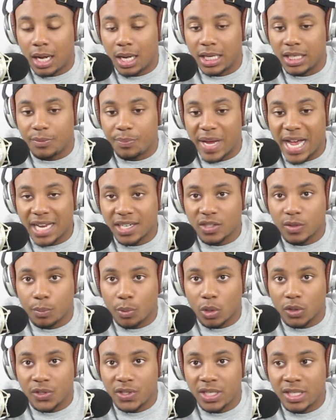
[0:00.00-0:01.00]
His
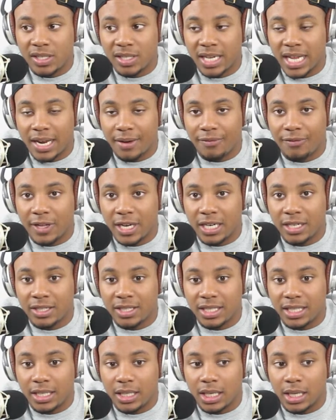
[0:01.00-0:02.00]
basketball season had
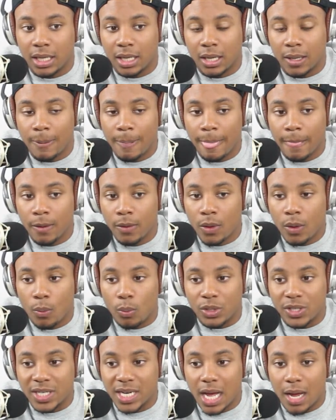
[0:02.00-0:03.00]
finished. He
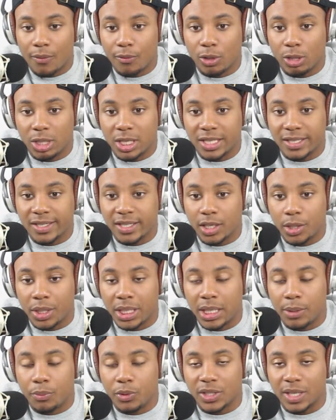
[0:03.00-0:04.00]
was not really
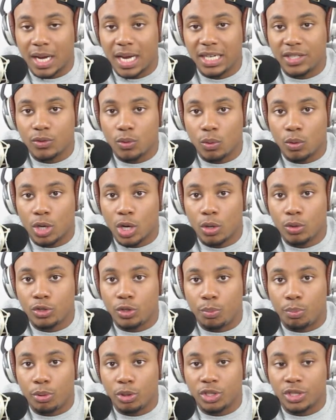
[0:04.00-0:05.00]
considering it. It was a high school coach
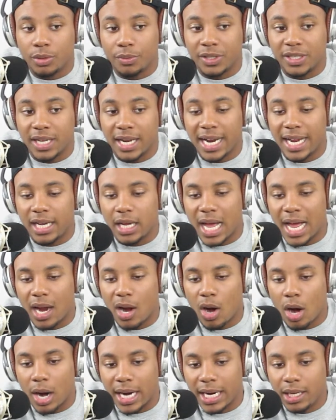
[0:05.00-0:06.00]
who pushed him and said, hey,
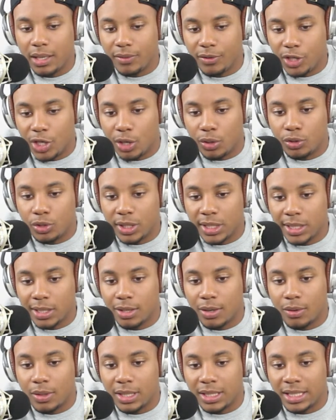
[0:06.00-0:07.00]
all right, you didn't
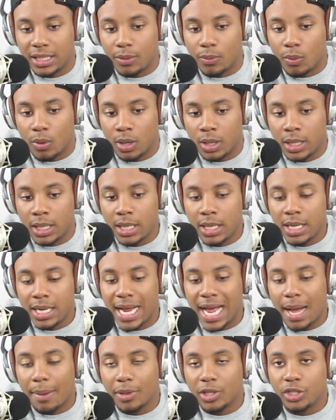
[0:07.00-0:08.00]
go to D1.
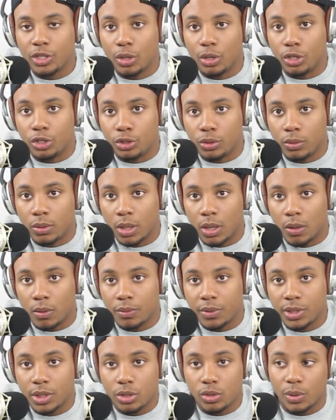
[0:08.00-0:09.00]
How about you go to
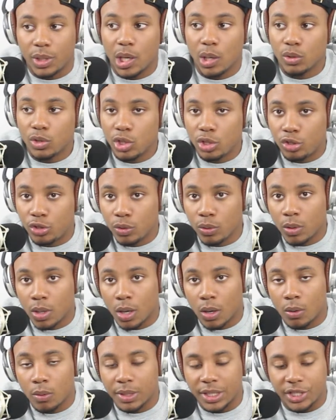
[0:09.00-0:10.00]
JUCO? So he goes to
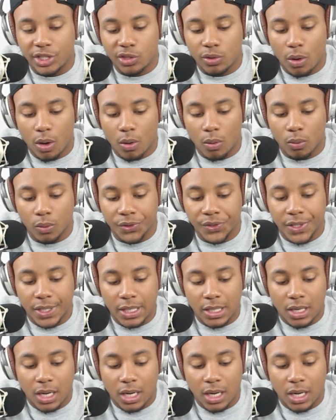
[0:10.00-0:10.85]
JUCO. He struggles.